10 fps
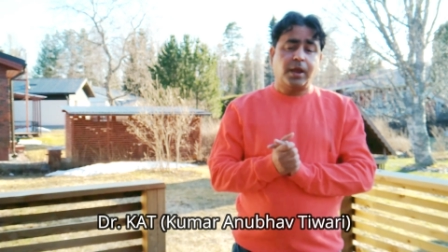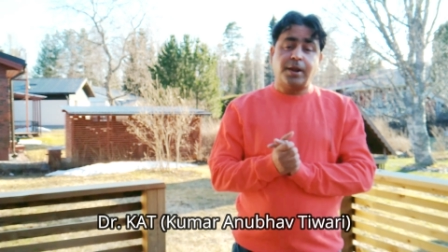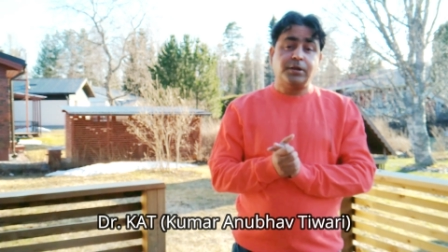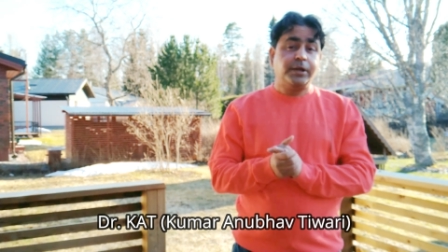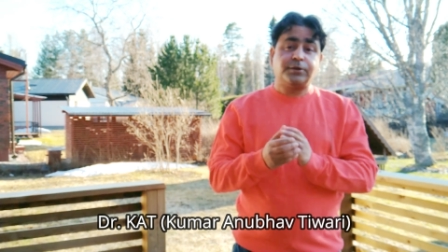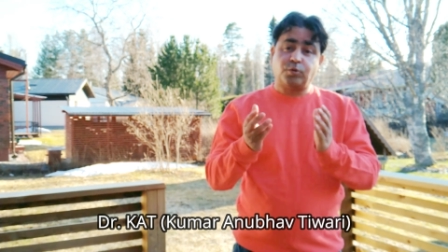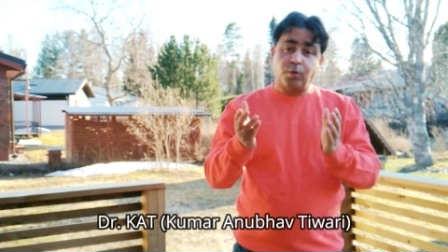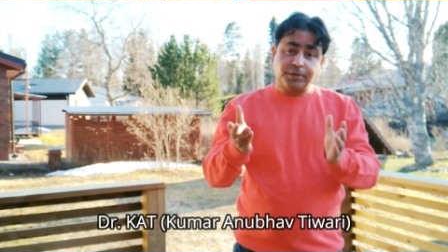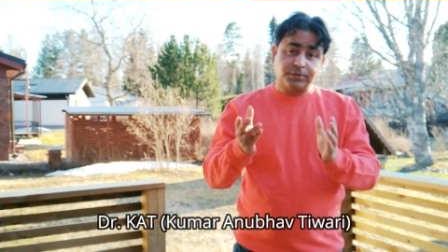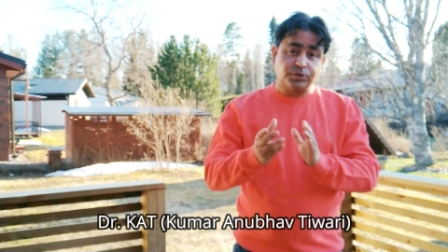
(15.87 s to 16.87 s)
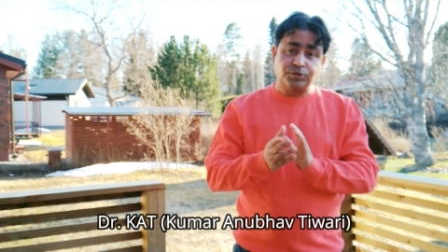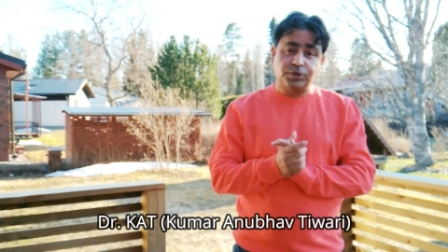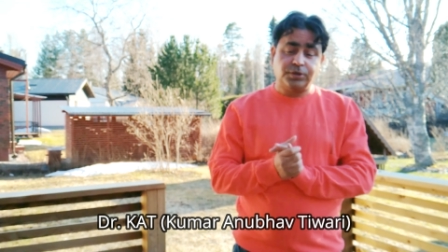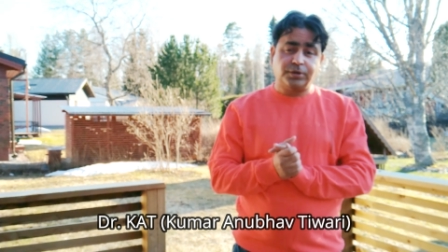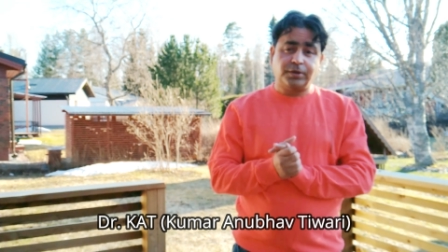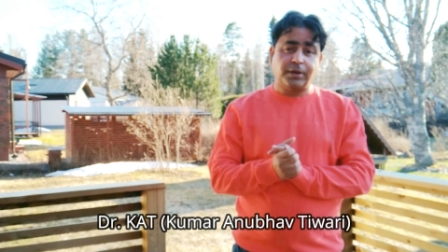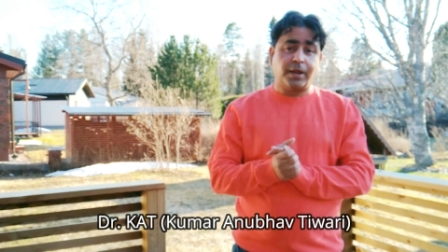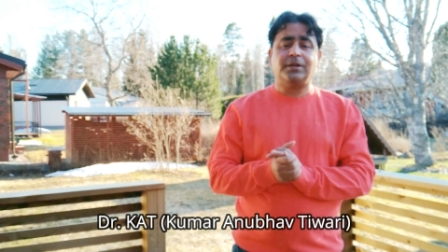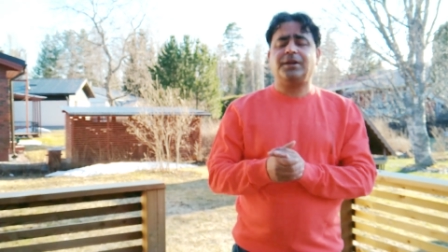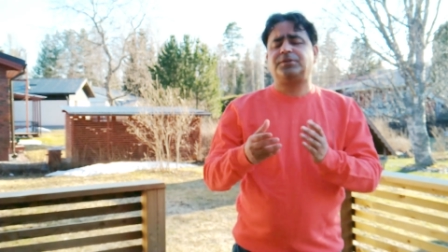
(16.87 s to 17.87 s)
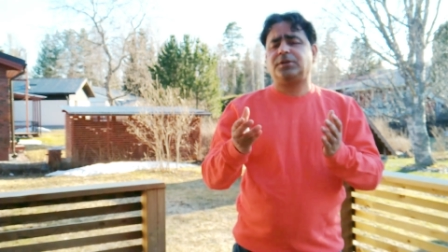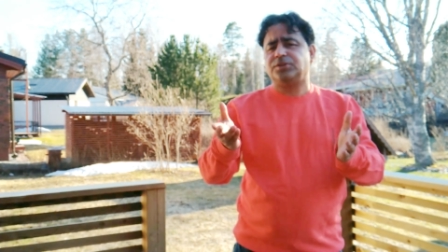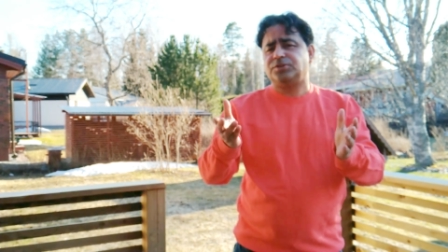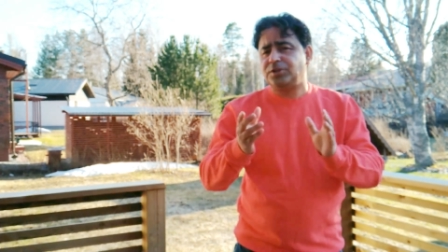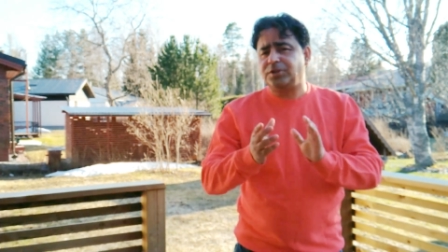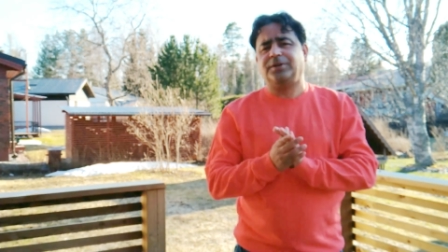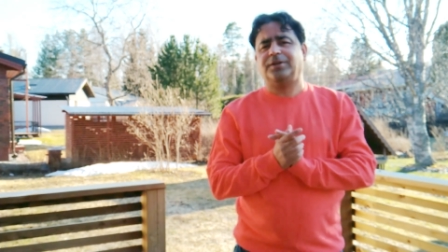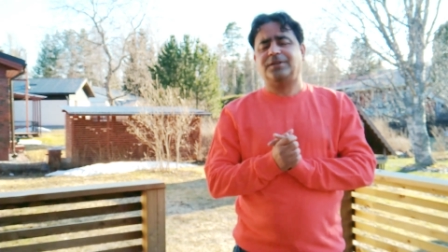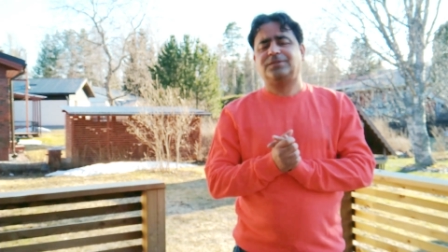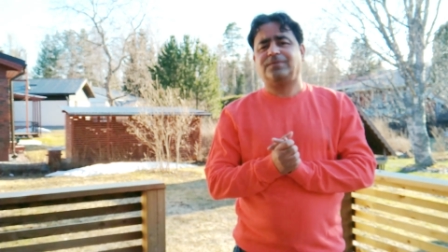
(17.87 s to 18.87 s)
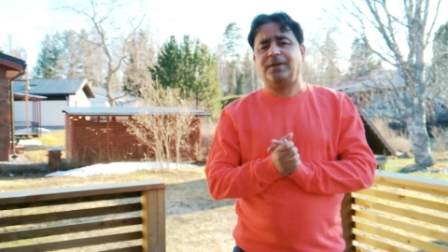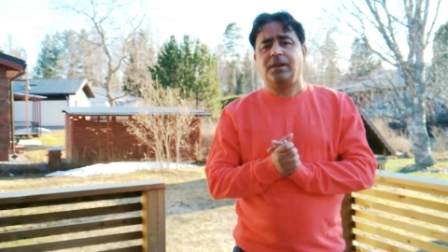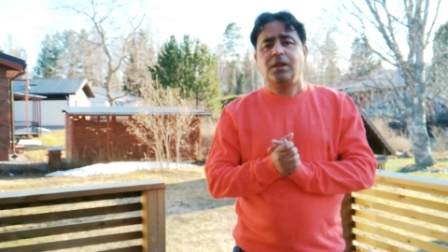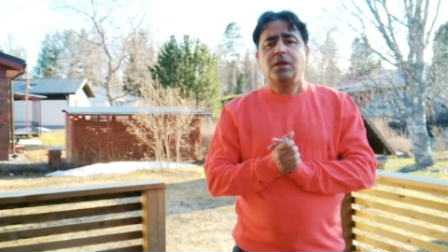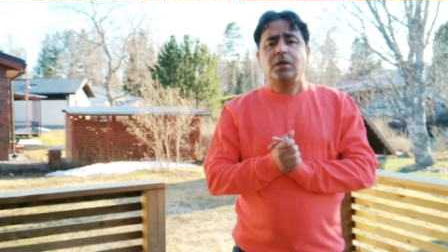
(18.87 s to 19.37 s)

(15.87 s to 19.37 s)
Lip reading: and electronics engineering and electrical engineering as well.